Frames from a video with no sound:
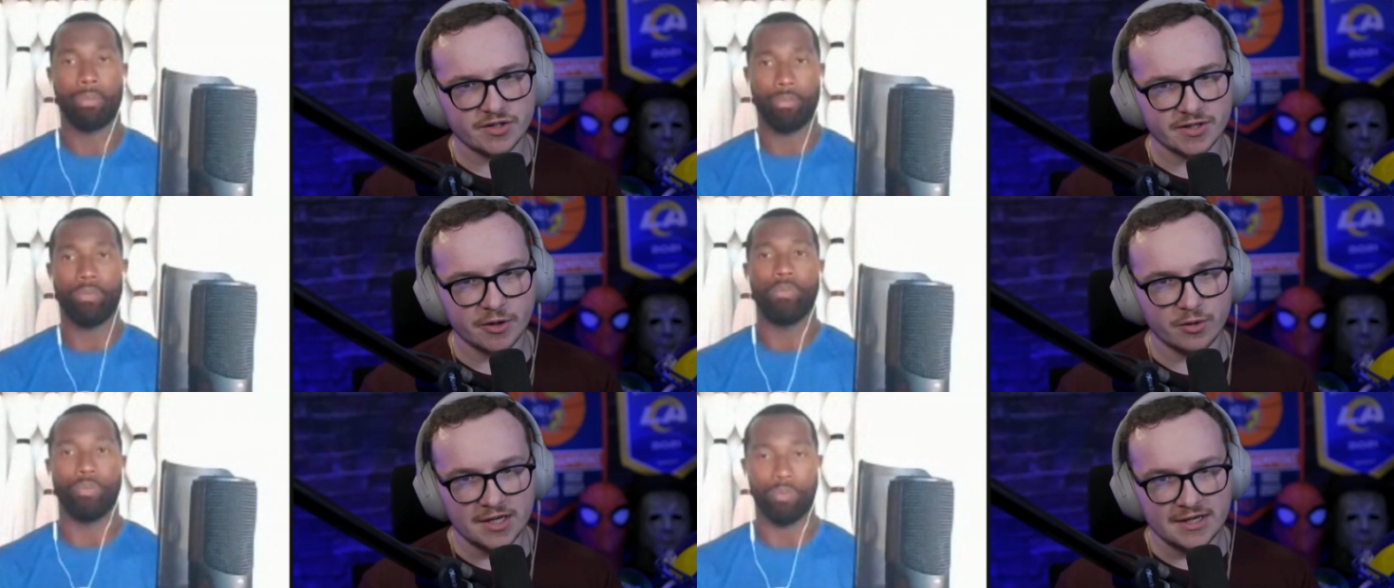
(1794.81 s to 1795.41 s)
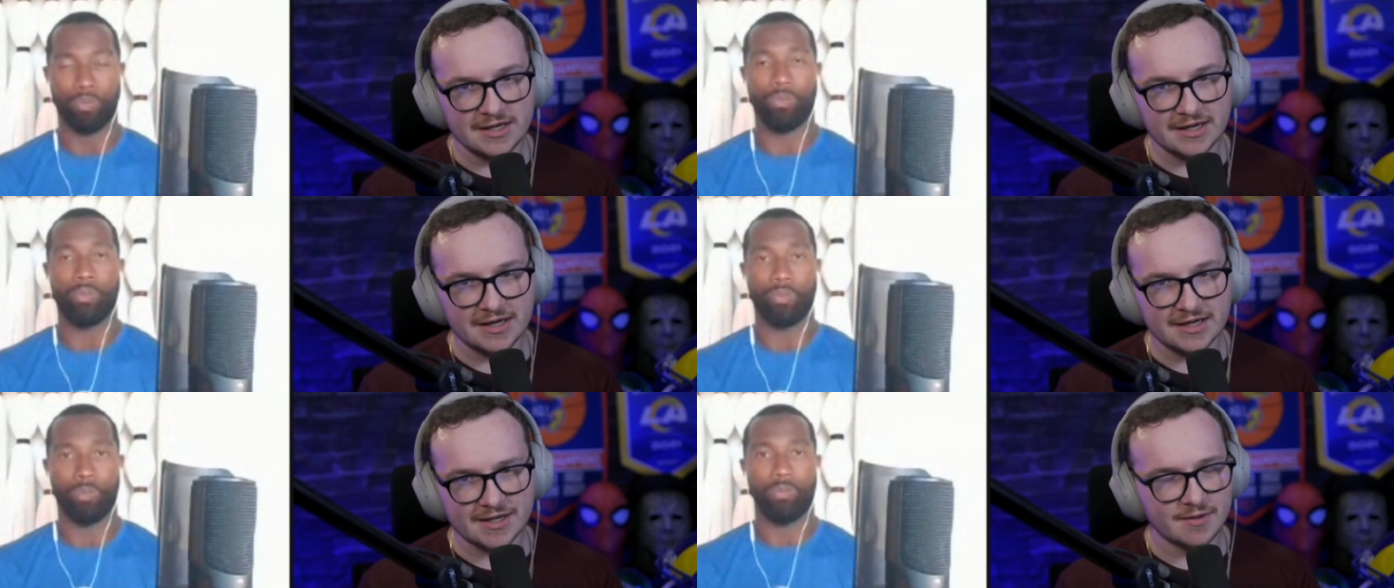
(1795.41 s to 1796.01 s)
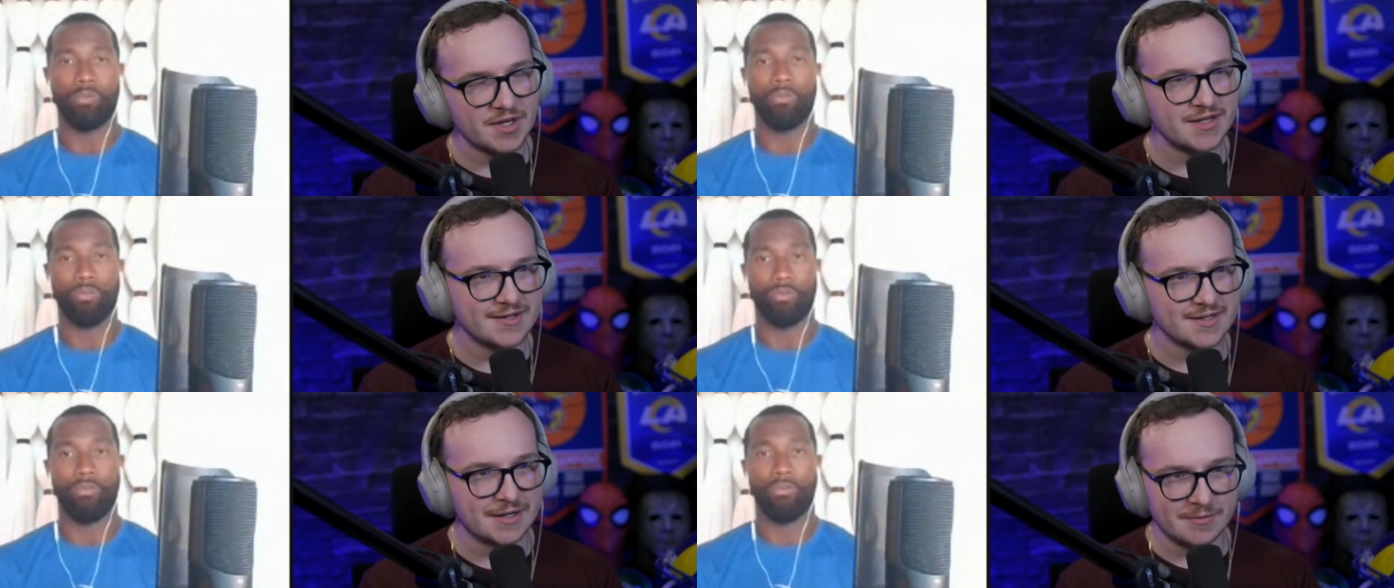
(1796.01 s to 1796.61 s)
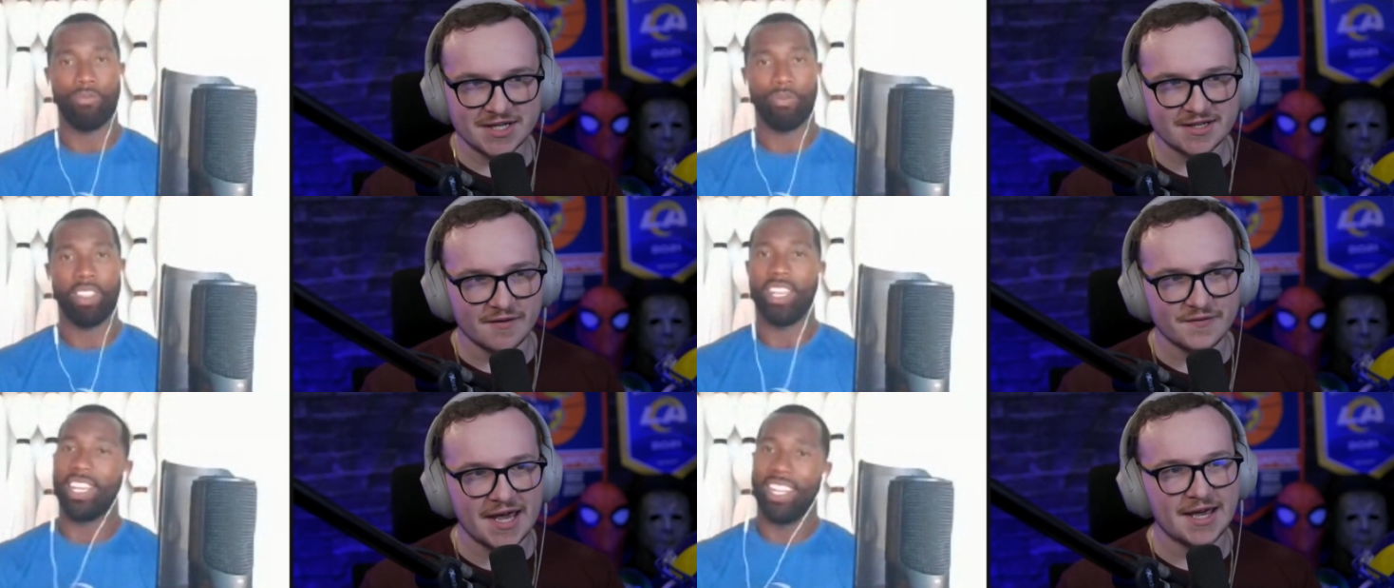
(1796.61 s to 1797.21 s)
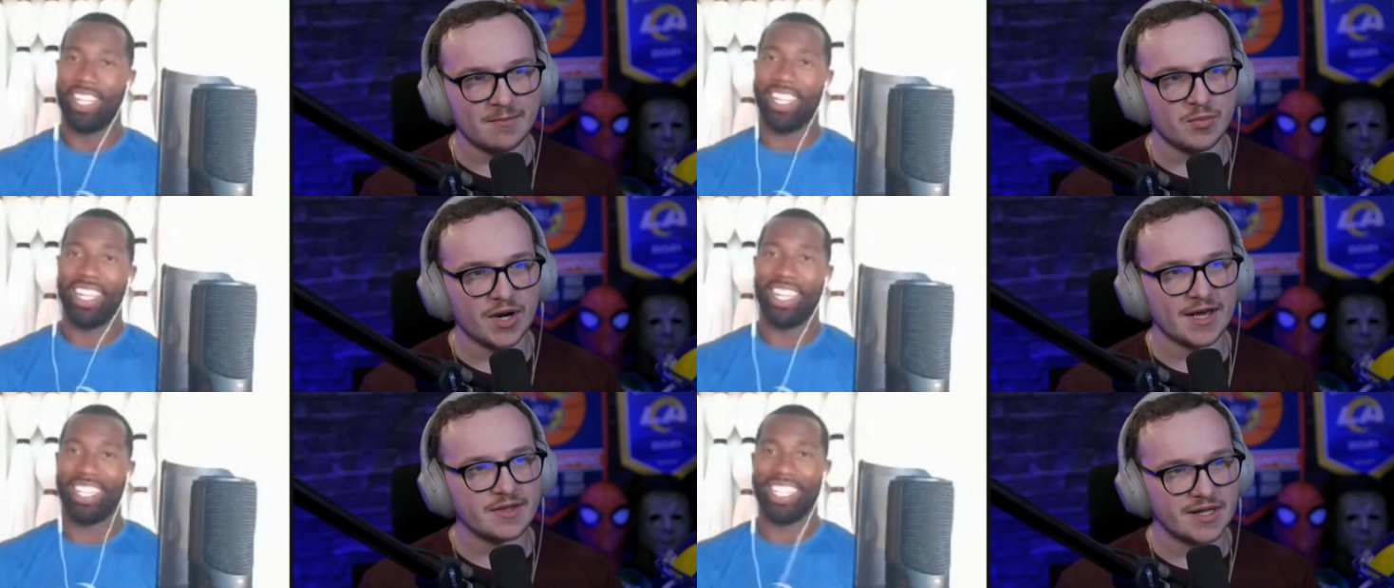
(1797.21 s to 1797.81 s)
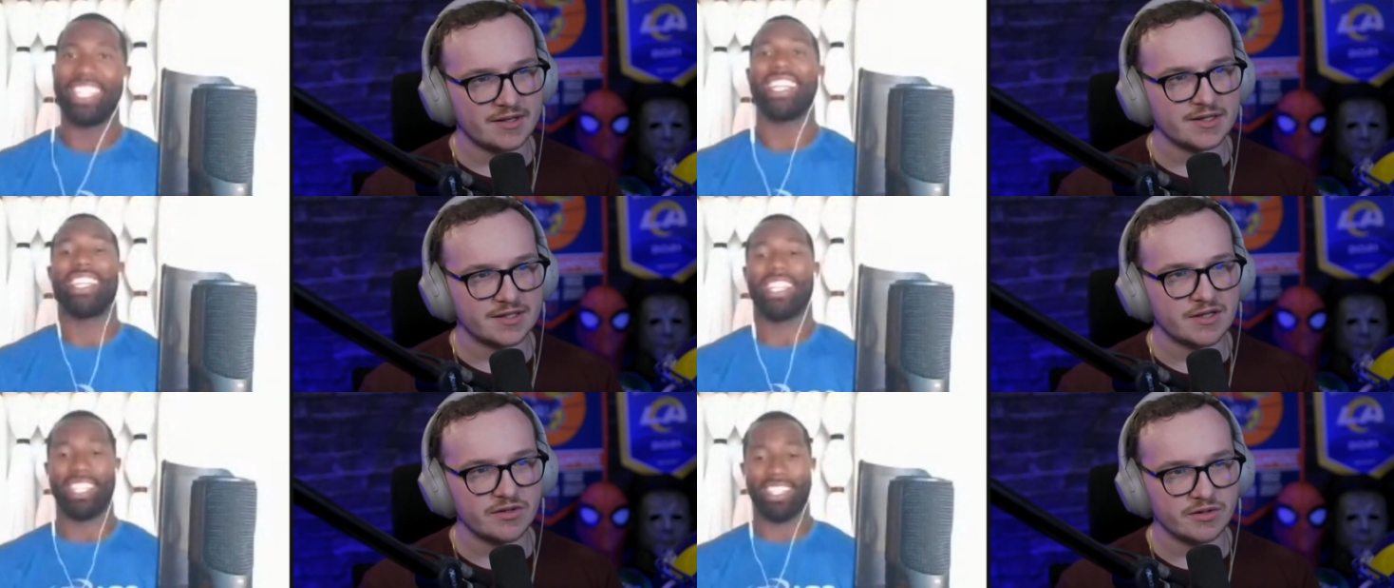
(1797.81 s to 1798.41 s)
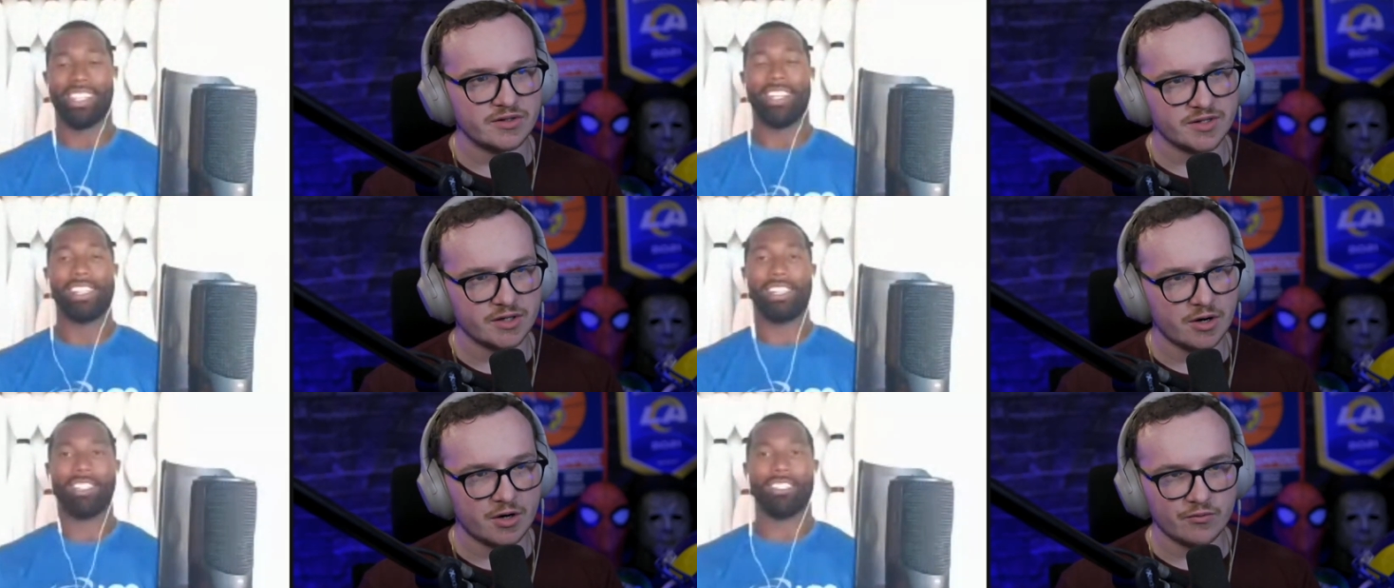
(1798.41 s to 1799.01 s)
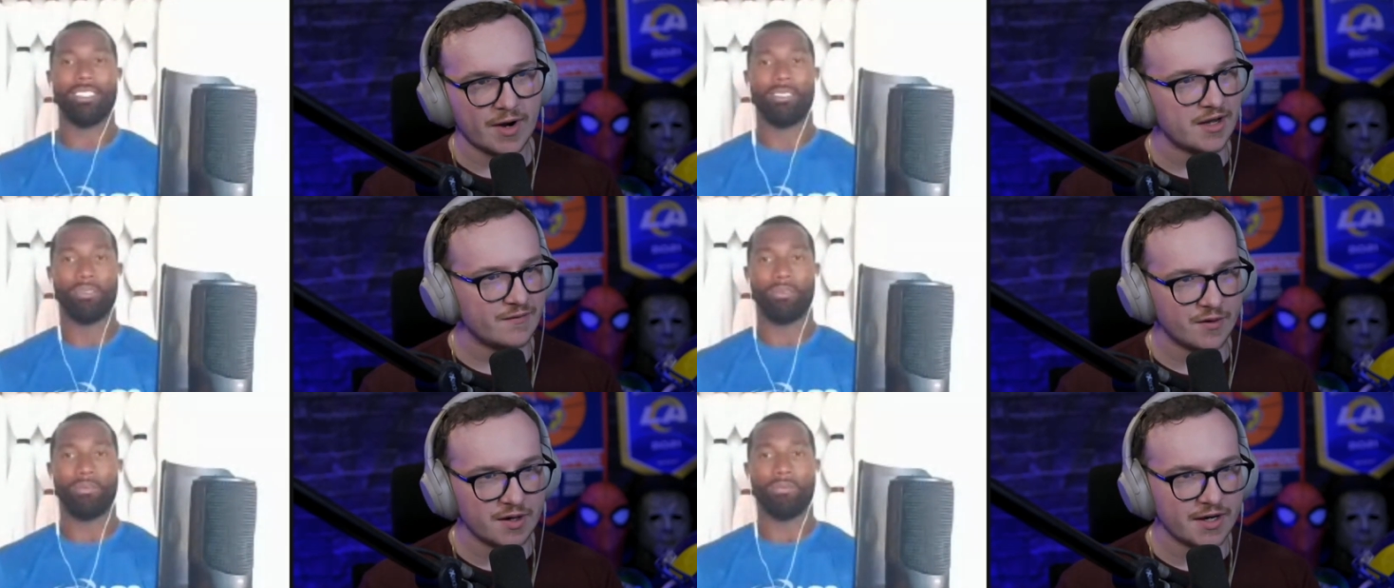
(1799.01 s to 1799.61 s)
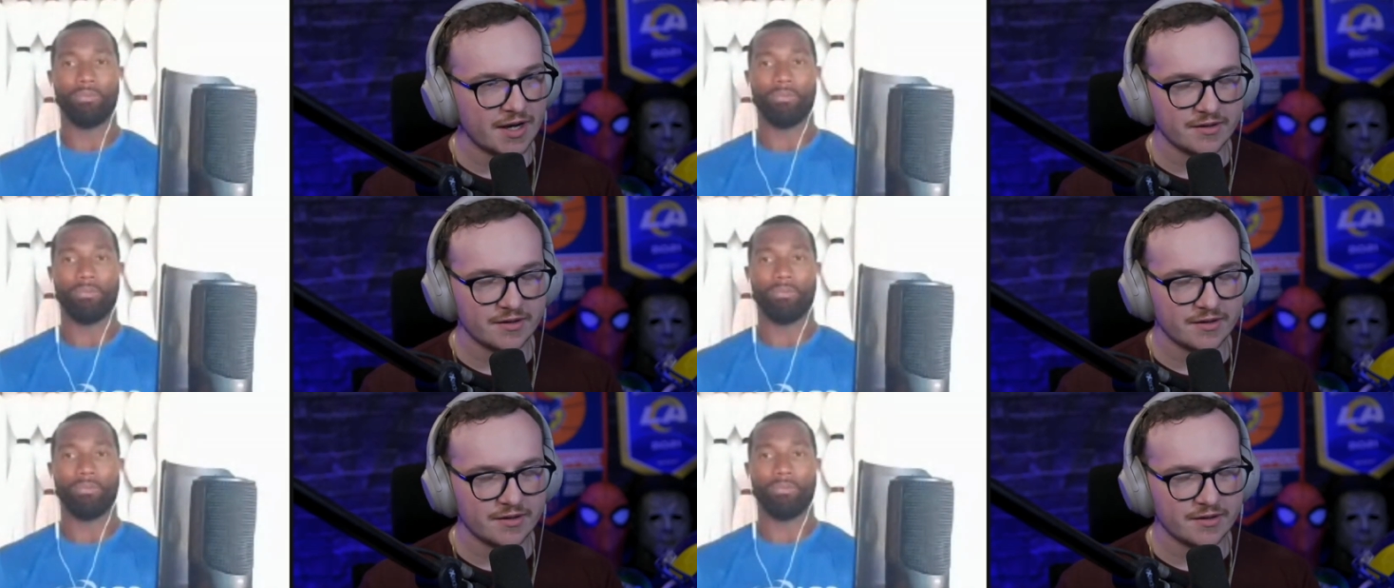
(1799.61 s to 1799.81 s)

Speaker 1: So, uh, gonna be gonna be a tough game, but I think the Steelers are ready for it. I